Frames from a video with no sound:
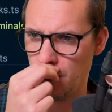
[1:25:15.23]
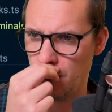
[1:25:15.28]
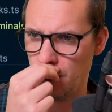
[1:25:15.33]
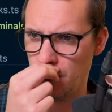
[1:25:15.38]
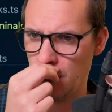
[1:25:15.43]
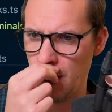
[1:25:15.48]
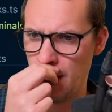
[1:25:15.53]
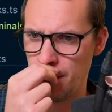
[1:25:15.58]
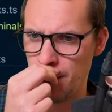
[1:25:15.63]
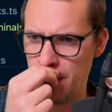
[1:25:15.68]

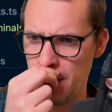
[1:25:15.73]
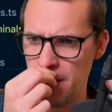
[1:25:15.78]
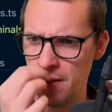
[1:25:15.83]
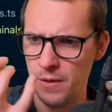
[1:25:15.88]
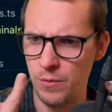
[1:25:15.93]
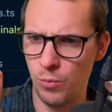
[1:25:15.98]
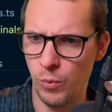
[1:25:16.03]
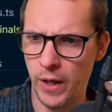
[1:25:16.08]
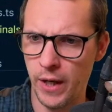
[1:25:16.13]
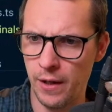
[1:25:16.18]
but this is
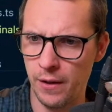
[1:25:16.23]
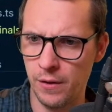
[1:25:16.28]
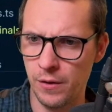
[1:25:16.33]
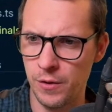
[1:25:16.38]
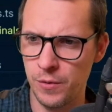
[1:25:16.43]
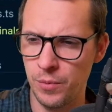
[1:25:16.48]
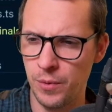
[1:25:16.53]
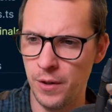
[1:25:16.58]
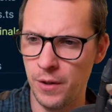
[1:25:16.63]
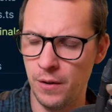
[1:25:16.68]
weird
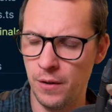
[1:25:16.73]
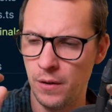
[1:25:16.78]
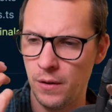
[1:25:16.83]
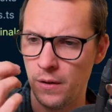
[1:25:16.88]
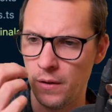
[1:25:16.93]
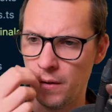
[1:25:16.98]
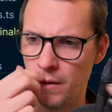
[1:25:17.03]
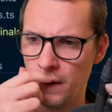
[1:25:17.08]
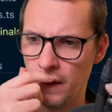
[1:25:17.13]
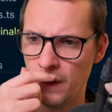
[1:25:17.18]
because we're
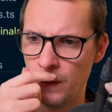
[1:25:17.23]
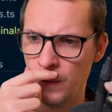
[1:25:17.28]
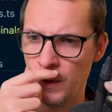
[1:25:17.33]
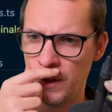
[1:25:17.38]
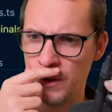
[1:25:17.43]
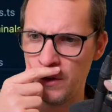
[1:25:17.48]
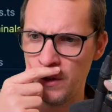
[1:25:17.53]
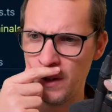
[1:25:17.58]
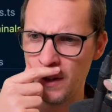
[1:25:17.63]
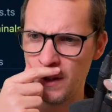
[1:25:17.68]

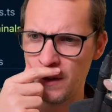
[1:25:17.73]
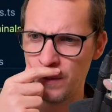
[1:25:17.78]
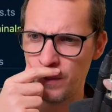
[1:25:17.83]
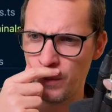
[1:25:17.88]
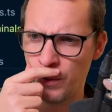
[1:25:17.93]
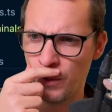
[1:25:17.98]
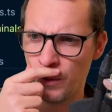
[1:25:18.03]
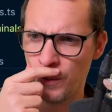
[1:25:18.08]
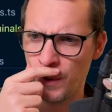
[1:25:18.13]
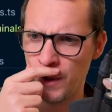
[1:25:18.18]
doing this
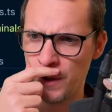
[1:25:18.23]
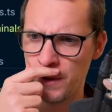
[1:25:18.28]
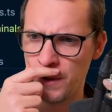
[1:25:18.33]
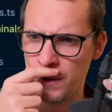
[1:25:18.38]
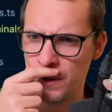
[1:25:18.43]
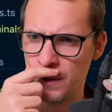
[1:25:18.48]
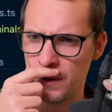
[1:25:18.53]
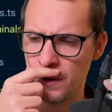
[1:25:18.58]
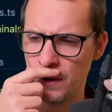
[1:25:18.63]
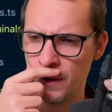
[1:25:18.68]

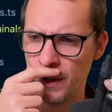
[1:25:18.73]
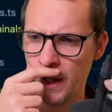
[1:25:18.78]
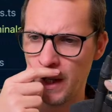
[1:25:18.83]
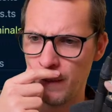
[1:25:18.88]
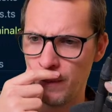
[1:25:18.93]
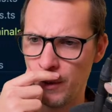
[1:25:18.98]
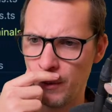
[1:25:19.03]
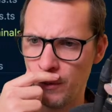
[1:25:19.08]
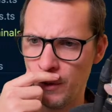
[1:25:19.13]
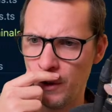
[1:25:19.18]
promise. Okay,
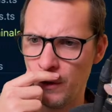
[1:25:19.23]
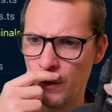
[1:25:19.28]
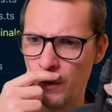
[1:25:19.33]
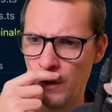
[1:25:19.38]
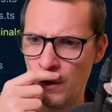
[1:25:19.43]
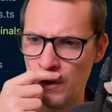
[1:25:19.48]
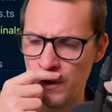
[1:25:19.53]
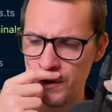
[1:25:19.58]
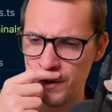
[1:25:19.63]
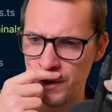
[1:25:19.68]
but we're
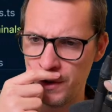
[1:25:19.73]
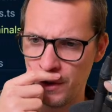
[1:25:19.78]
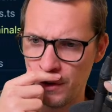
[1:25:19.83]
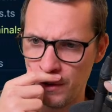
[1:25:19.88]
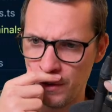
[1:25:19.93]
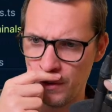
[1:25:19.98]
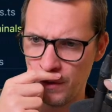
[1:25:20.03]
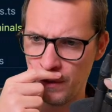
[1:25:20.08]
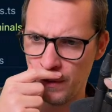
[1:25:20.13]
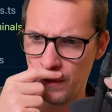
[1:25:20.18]

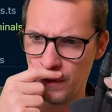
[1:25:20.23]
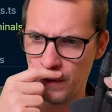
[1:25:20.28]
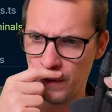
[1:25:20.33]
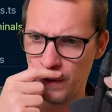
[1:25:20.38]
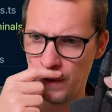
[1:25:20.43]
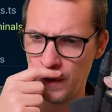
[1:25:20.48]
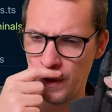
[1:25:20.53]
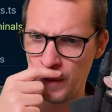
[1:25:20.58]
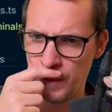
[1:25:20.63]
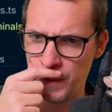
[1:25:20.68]
also
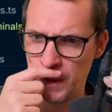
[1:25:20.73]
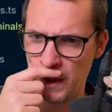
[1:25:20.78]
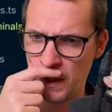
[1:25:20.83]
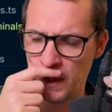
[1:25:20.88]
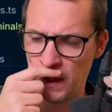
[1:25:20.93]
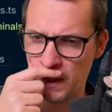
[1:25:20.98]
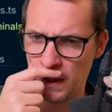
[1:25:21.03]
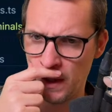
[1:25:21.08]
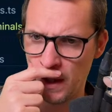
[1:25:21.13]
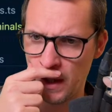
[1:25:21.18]

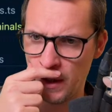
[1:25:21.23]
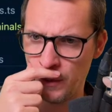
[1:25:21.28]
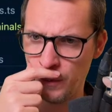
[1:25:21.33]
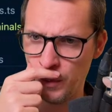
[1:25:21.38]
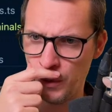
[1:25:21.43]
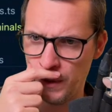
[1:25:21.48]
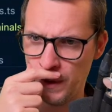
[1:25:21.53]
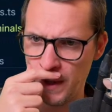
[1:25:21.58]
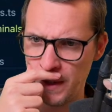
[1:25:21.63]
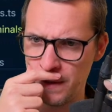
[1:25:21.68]
updating the
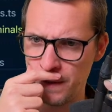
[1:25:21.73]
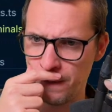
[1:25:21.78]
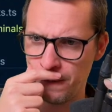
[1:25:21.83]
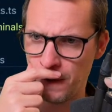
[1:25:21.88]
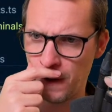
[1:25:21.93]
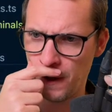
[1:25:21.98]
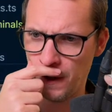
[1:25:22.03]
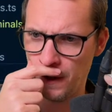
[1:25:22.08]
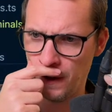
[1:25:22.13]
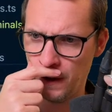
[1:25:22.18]
output. That's
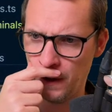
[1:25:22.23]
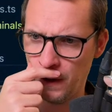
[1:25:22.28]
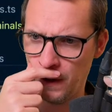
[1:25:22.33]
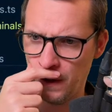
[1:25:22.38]
fine.